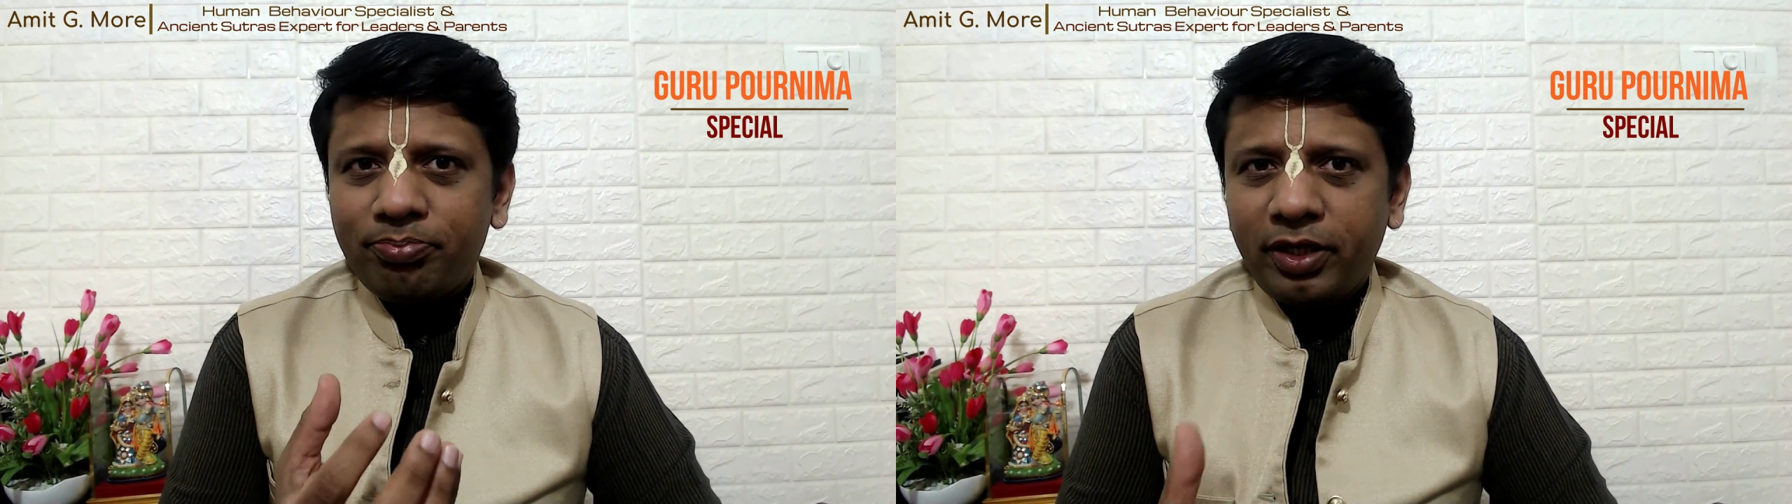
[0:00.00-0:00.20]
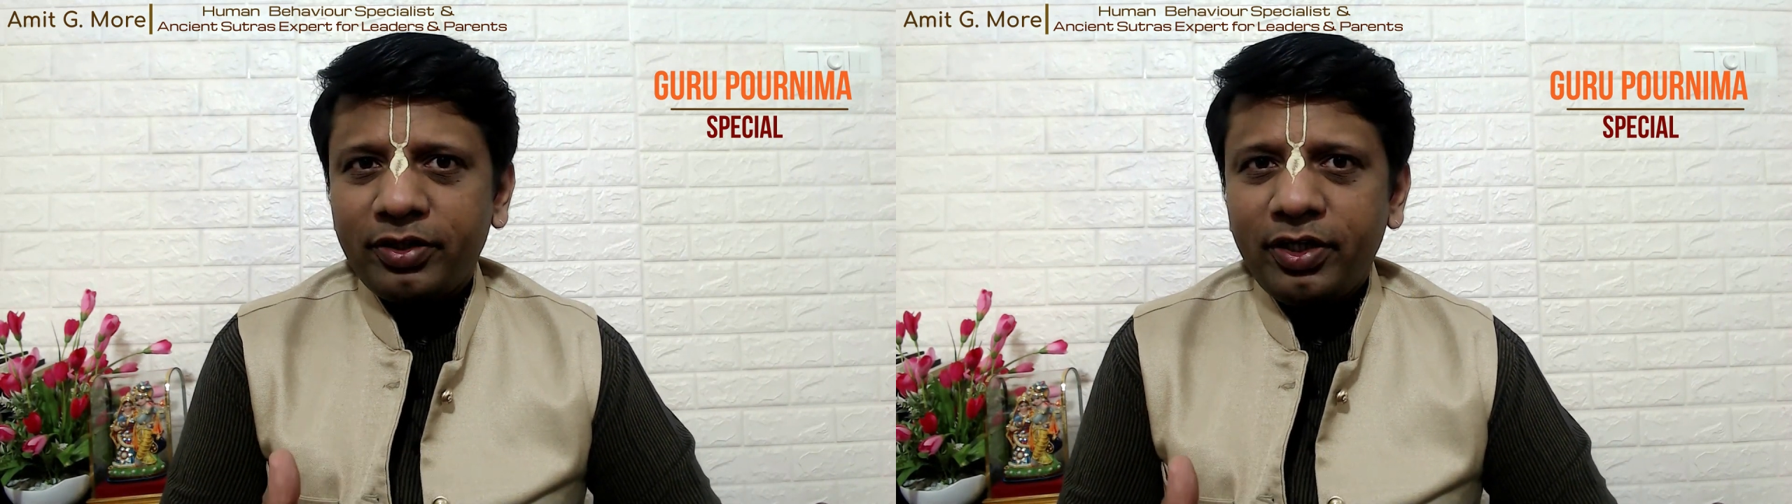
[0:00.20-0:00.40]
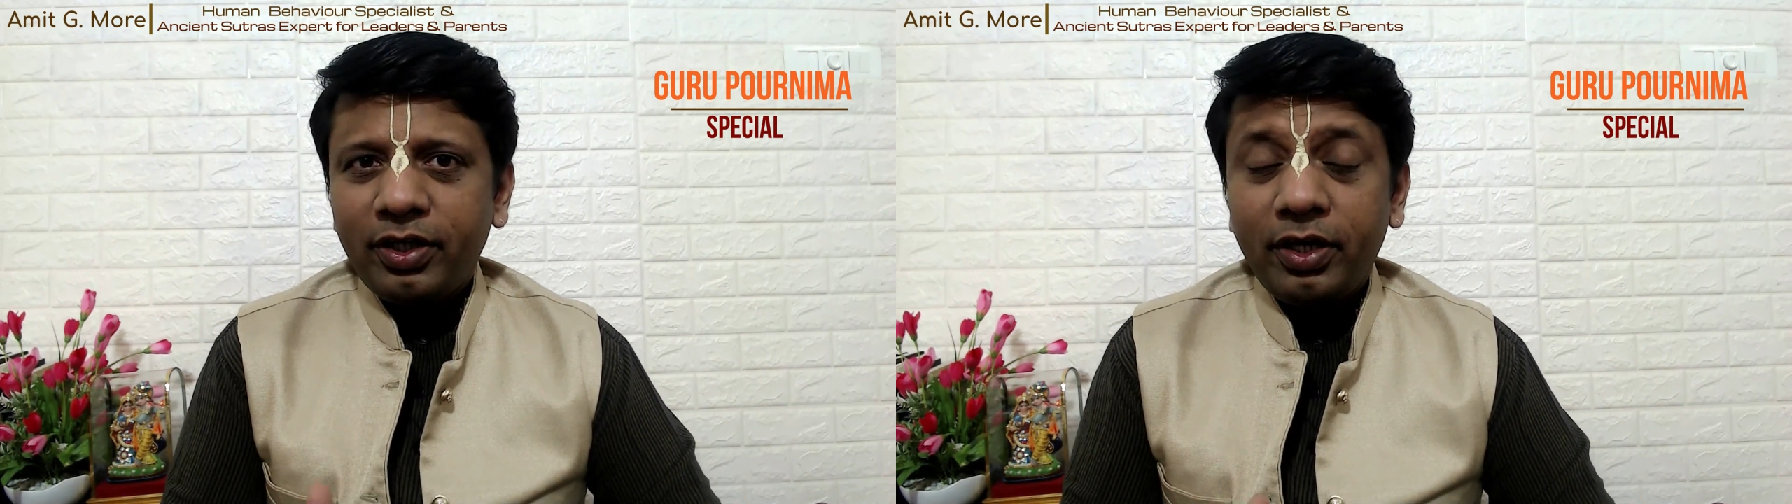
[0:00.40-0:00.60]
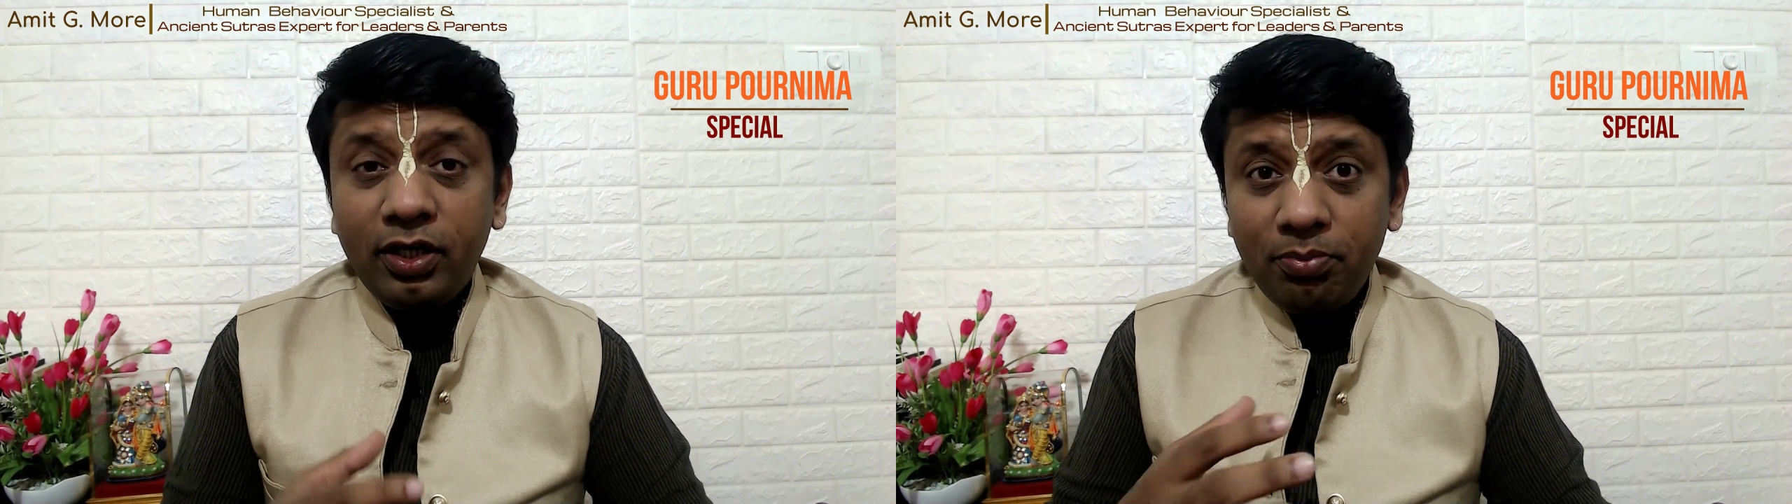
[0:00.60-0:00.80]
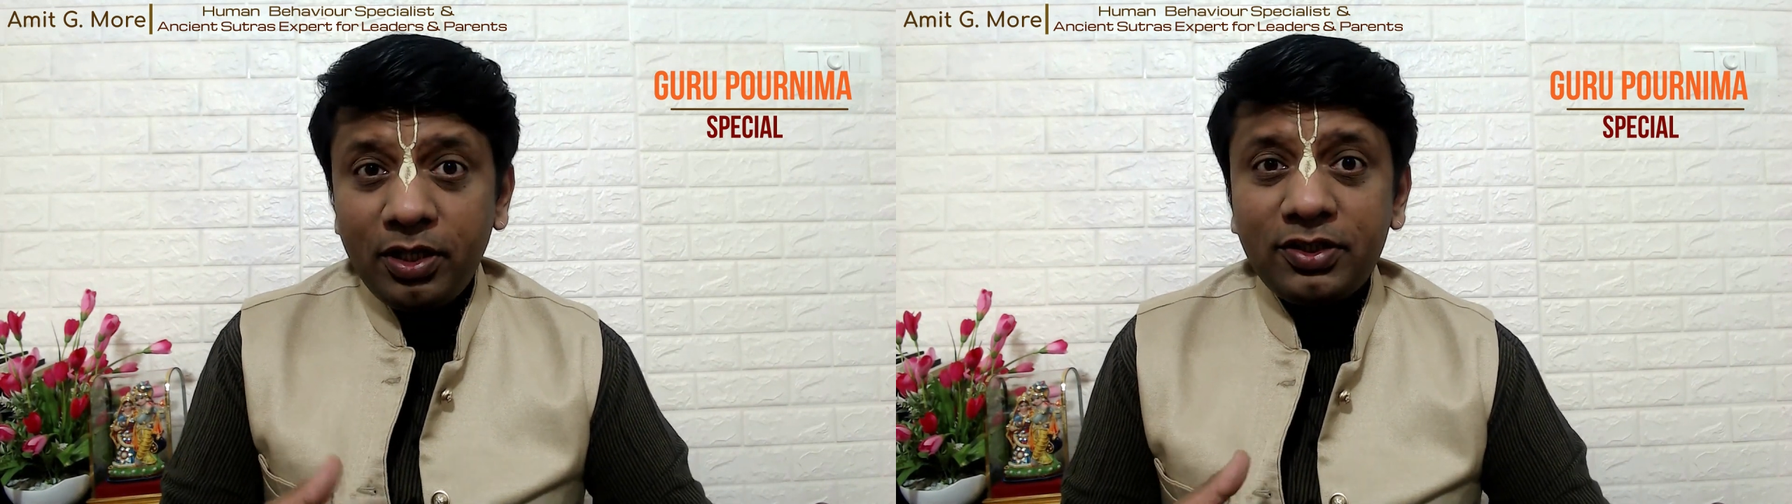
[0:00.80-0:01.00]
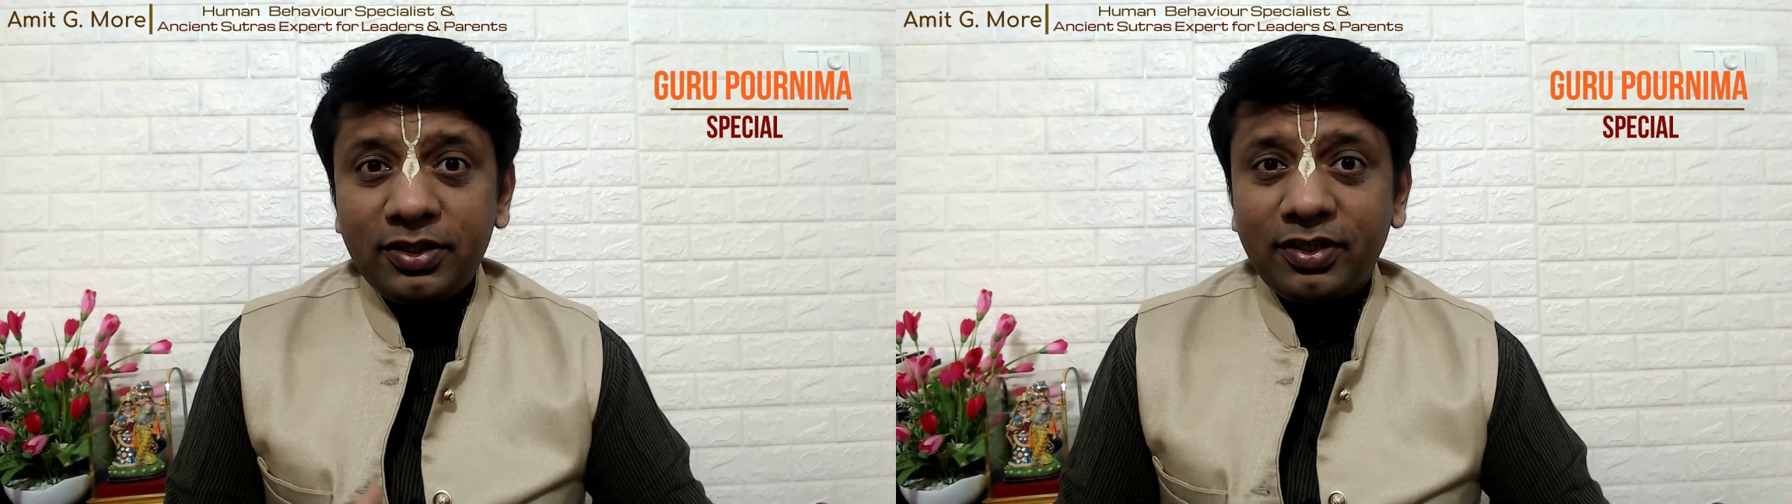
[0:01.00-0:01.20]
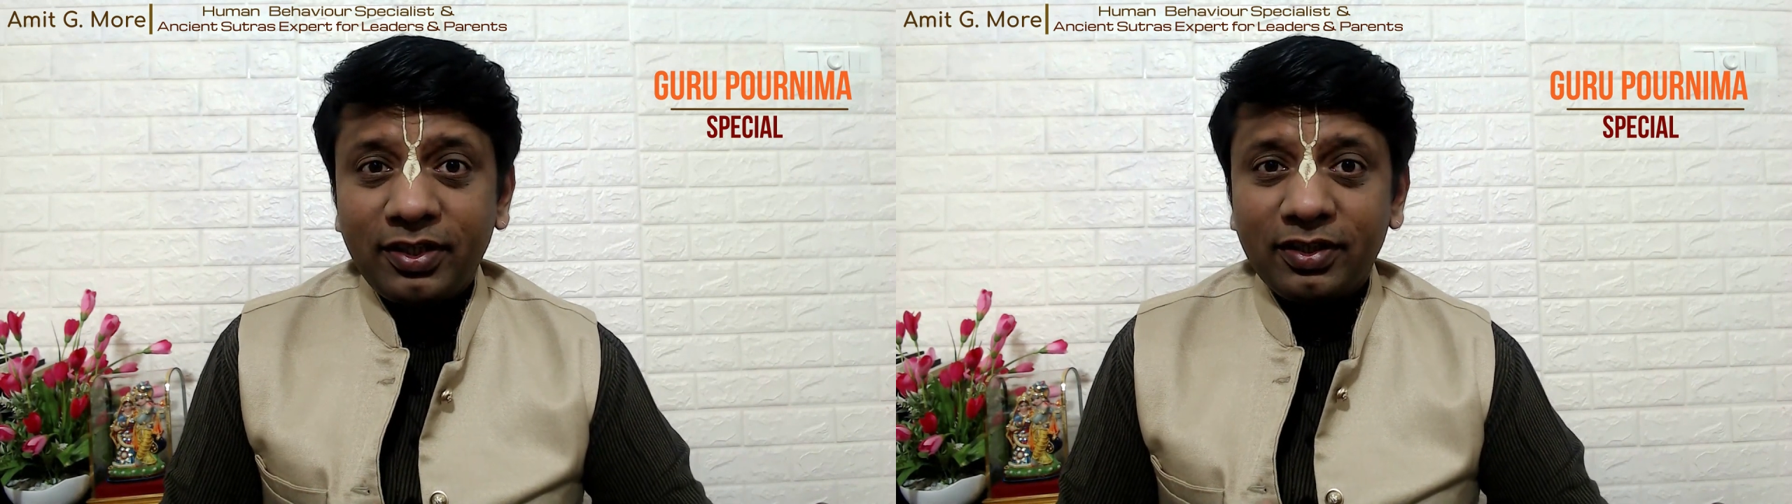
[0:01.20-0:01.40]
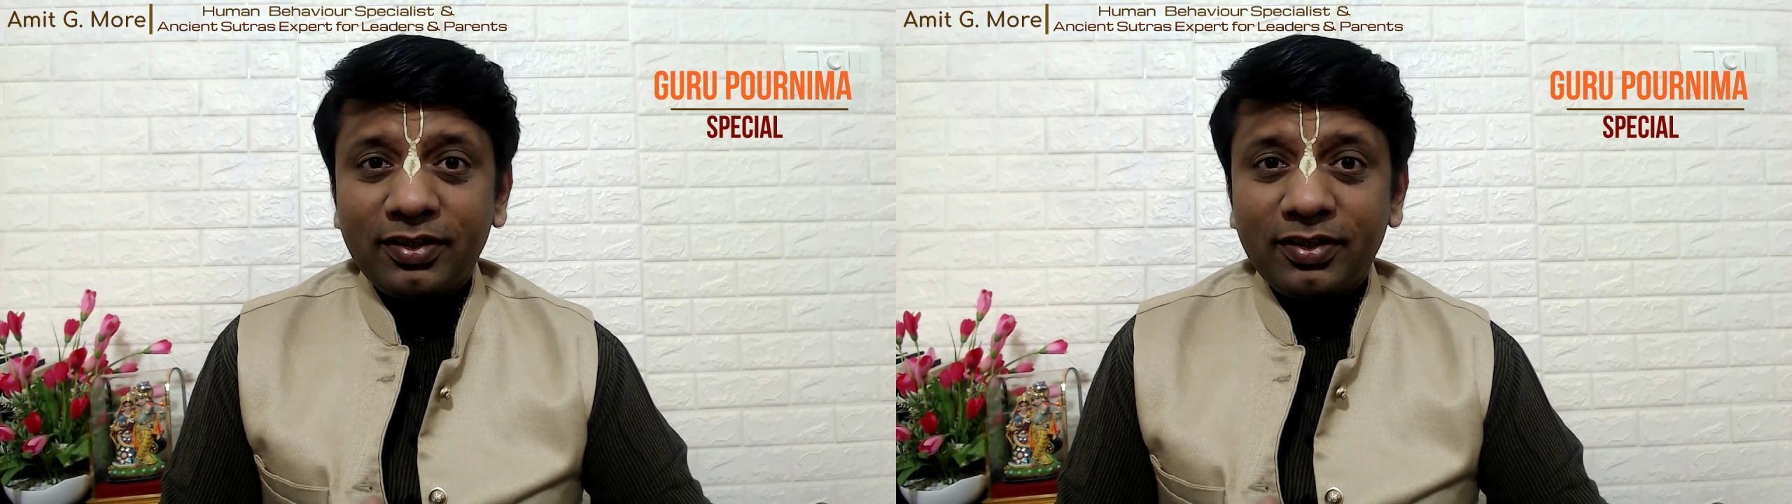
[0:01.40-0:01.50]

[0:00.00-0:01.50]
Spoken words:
pregnant, and immediately